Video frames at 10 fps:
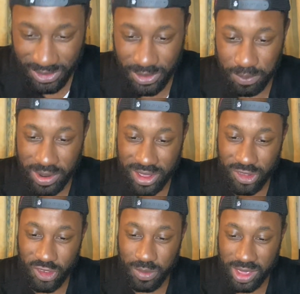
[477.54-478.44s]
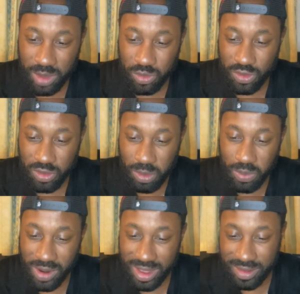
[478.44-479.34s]
You play stupid games with super
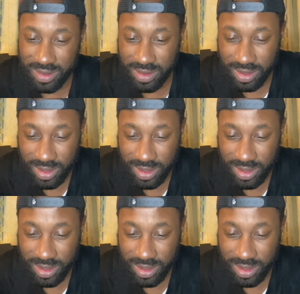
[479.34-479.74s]
prizes.